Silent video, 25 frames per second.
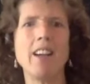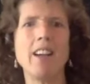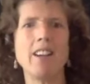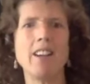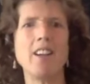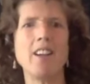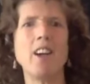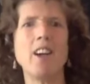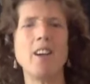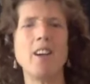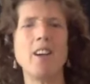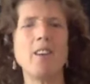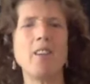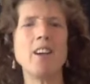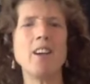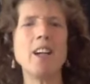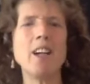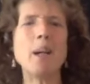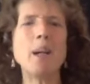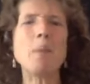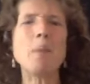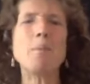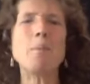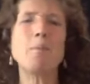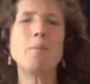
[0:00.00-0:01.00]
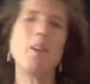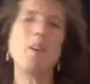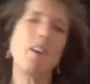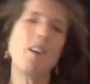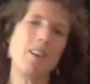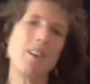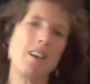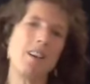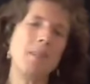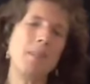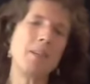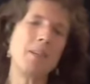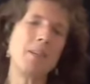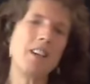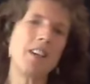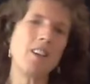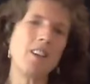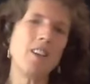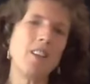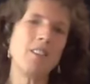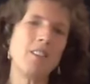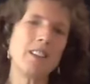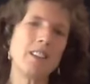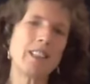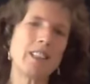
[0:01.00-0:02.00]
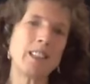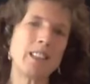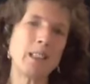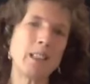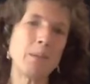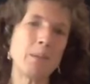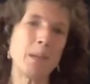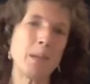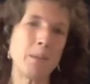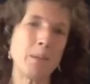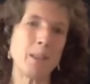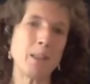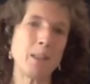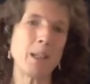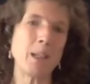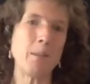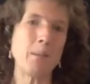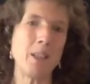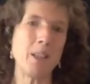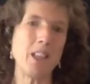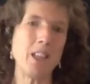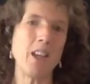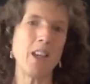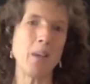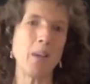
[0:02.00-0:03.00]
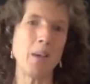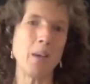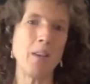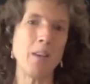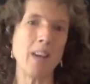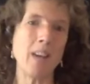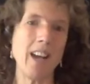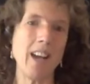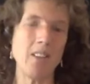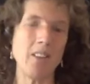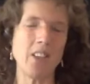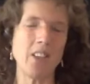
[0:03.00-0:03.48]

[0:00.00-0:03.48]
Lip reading: You know, I mean, obviously sometimes it can be the other way around.